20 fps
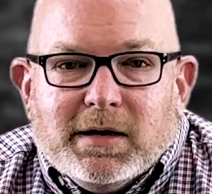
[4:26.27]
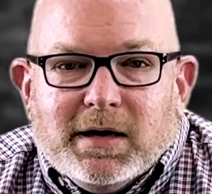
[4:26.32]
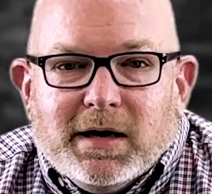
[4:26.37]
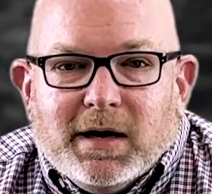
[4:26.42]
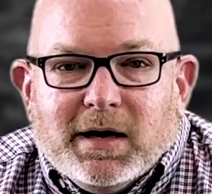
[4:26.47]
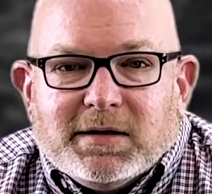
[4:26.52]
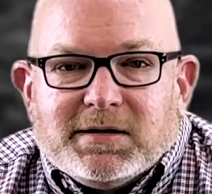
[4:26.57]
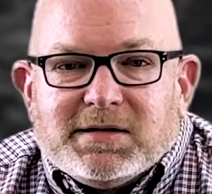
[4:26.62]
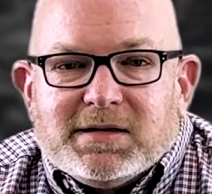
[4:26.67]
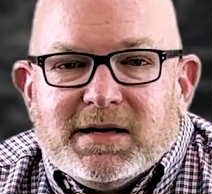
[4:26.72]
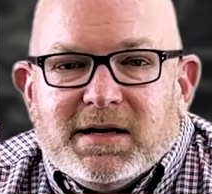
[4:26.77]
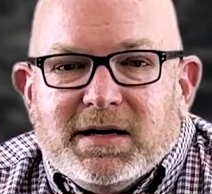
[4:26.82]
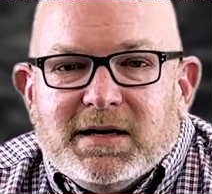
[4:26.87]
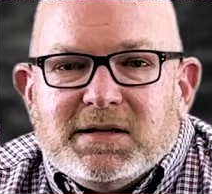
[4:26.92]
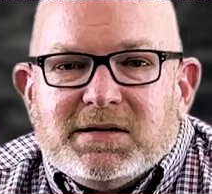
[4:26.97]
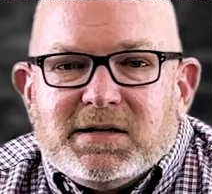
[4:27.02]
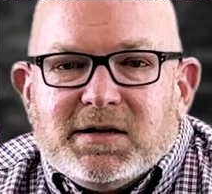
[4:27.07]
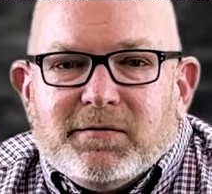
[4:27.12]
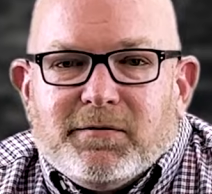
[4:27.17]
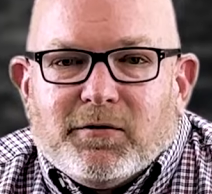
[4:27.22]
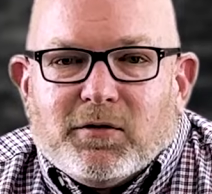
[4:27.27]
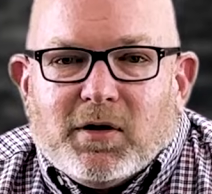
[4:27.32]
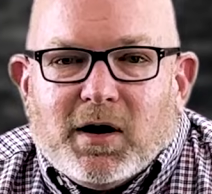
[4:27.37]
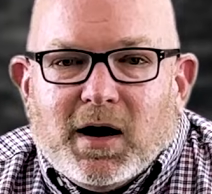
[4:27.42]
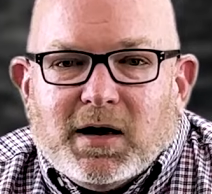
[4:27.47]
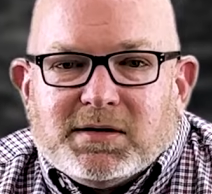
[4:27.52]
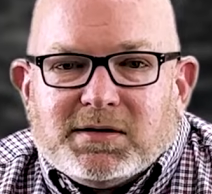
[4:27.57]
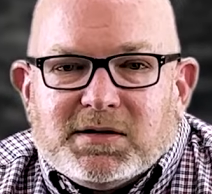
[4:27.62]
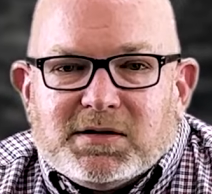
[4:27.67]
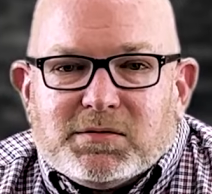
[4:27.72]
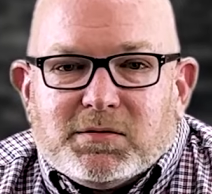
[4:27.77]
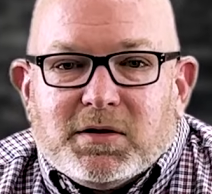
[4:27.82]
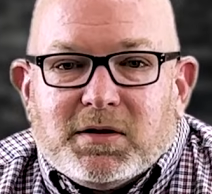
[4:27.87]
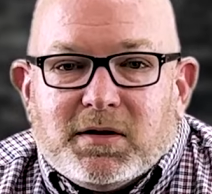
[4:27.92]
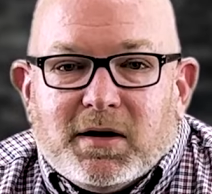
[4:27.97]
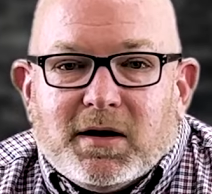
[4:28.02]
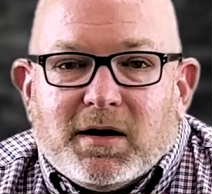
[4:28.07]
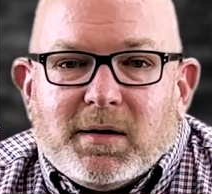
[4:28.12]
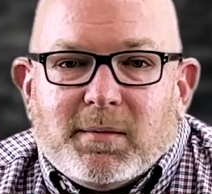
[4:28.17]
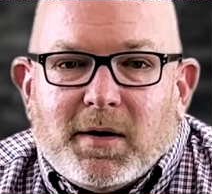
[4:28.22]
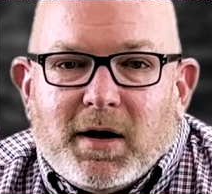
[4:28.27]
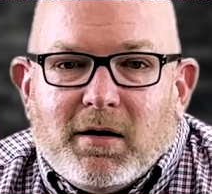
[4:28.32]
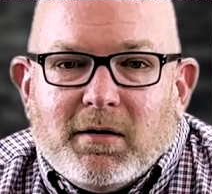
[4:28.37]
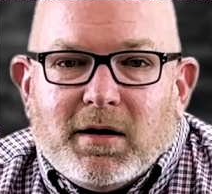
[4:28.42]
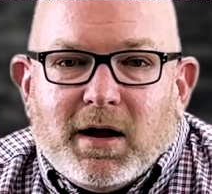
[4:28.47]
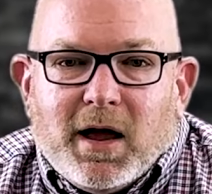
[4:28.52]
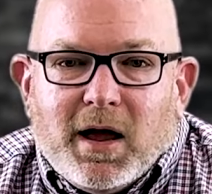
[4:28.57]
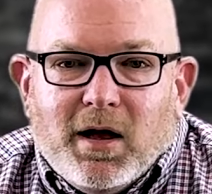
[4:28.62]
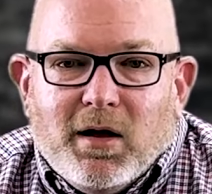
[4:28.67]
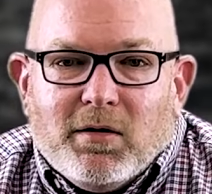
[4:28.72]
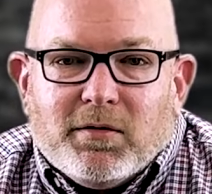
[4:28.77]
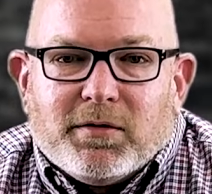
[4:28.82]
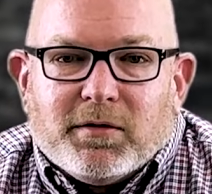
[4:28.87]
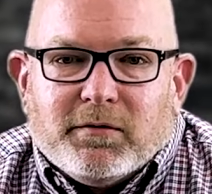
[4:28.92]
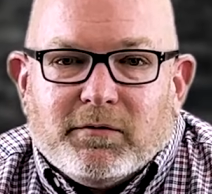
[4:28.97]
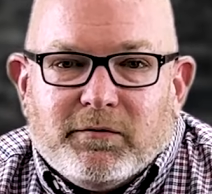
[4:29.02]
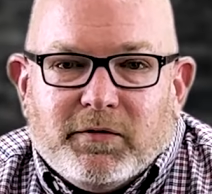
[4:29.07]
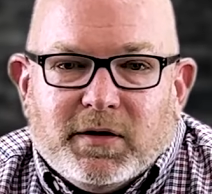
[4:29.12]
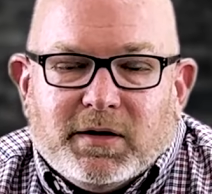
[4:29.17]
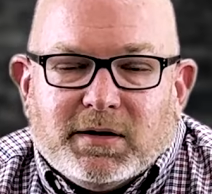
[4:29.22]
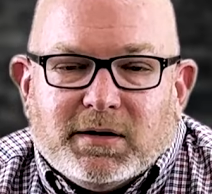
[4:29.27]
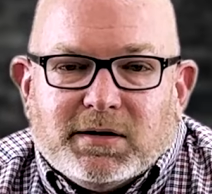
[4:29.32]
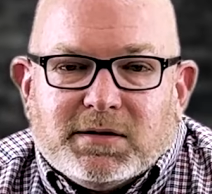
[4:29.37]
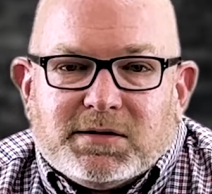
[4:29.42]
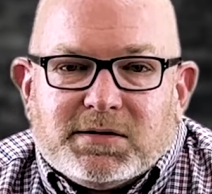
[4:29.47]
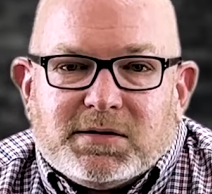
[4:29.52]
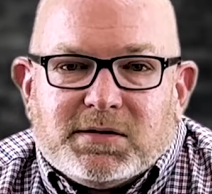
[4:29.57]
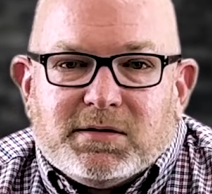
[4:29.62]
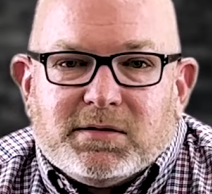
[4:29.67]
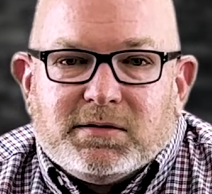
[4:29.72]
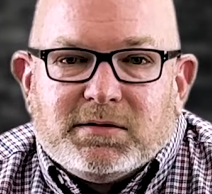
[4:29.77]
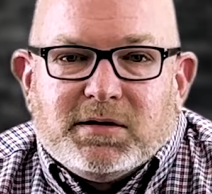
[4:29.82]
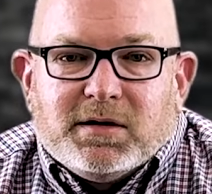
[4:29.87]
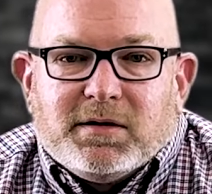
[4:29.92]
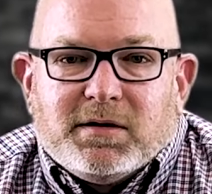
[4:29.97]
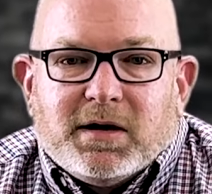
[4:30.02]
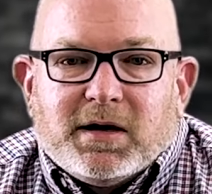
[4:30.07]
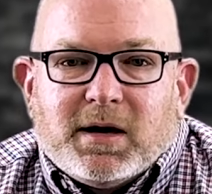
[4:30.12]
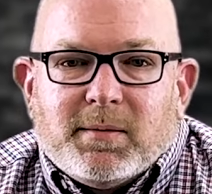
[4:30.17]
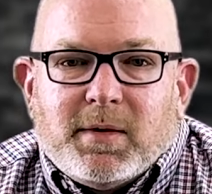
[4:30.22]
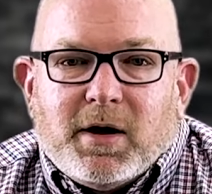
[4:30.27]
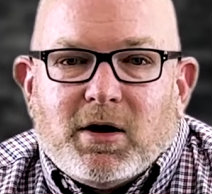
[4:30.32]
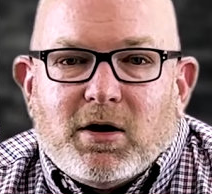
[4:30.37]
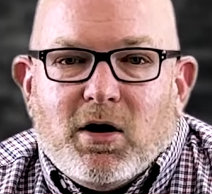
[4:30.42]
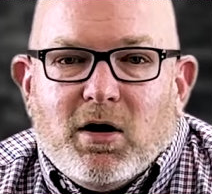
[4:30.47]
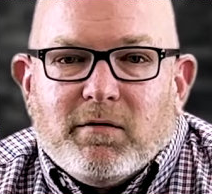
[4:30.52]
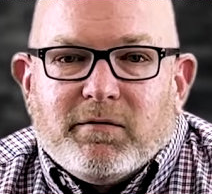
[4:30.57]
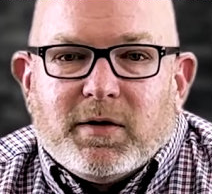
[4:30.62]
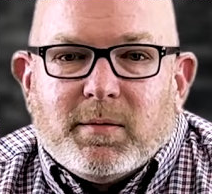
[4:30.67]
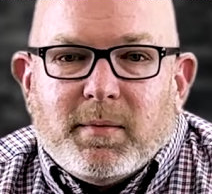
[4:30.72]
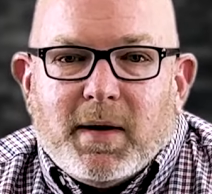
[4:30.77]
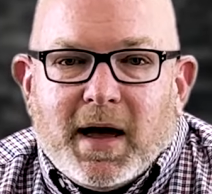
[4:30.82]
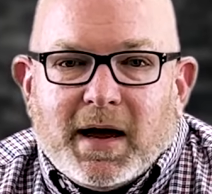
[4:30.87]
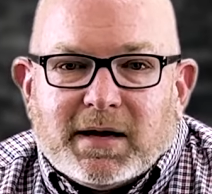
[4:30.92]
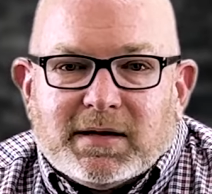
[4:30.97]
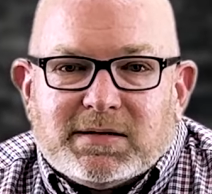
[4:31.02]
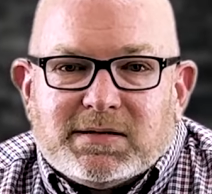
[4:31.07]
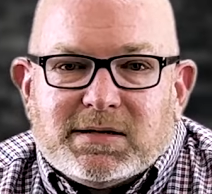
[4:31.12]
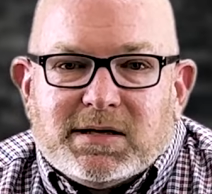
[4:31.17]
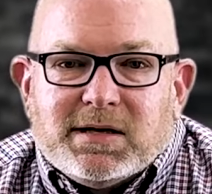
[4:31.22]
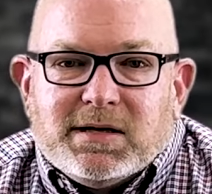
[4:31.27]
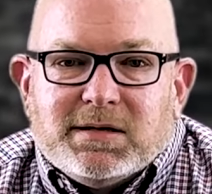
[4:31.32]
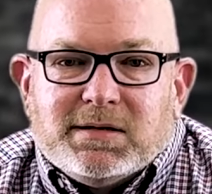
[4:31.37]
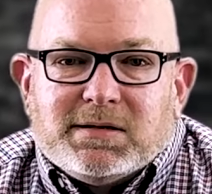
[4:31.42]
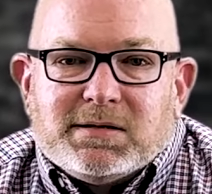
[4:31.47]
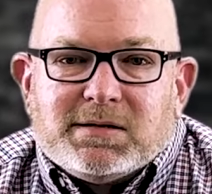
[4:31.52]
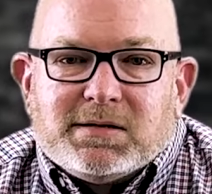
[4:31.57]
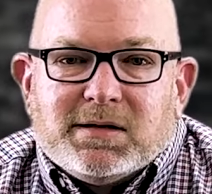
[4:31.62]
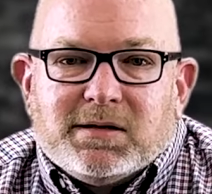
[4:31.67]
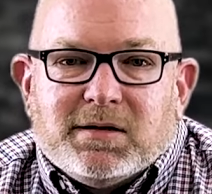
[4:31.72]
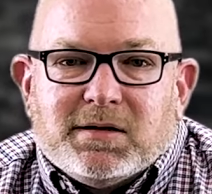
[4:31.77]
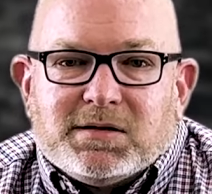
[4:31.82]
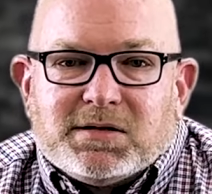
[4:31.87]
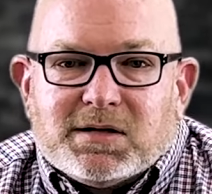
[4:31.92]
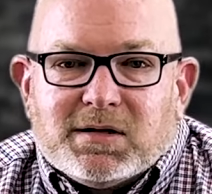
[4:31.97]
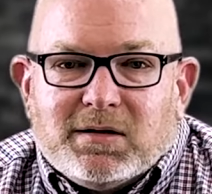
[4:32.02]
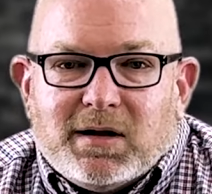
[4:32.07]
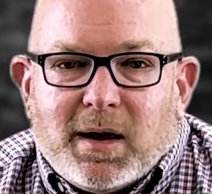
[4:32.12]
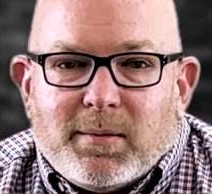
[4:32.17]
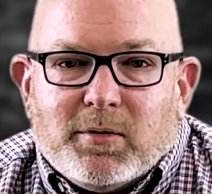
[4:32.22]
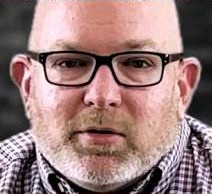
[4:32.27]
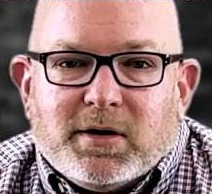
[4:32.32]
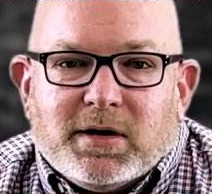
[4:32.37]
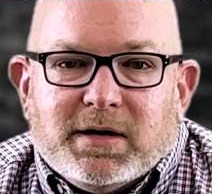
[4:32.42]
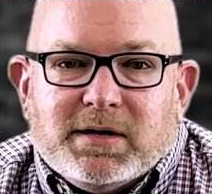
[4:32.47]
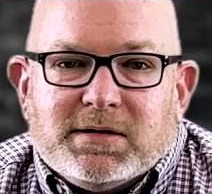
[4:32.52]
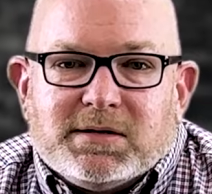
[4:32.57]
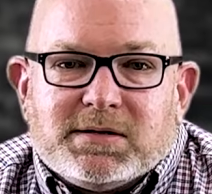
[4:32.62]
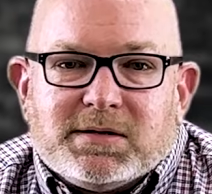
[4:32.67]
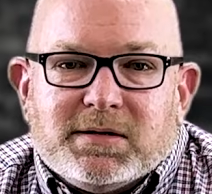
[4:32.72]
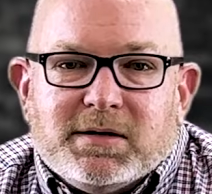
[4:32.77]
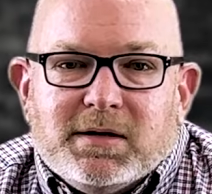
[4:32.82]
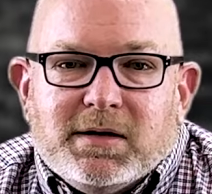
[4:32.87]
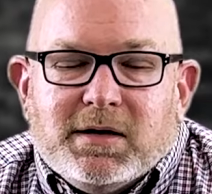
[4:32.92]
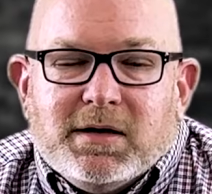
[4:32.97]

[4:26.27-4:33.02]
And it's easy for us as we think about health and fitness to think about all of the magazines and the celebrities